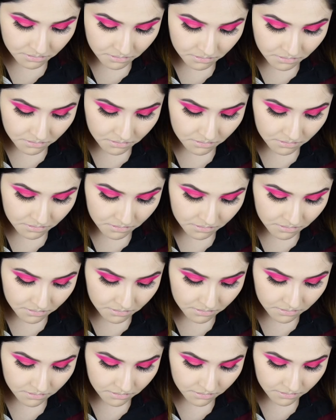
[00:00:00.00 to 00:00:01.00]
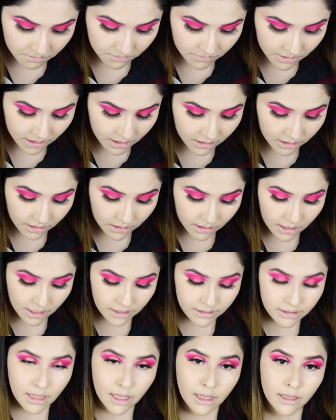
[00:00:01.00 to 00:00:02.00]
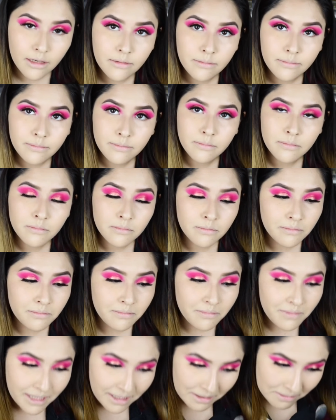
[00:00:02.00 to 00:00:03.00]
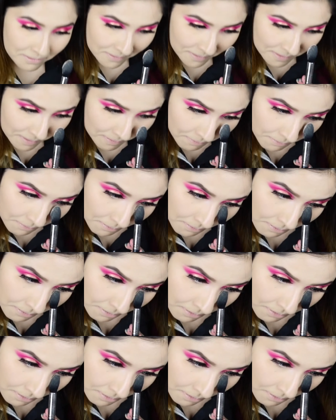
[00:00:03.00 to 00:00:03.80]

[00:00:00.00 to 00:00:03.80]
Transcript: Hmm, kind of like that. I don't know.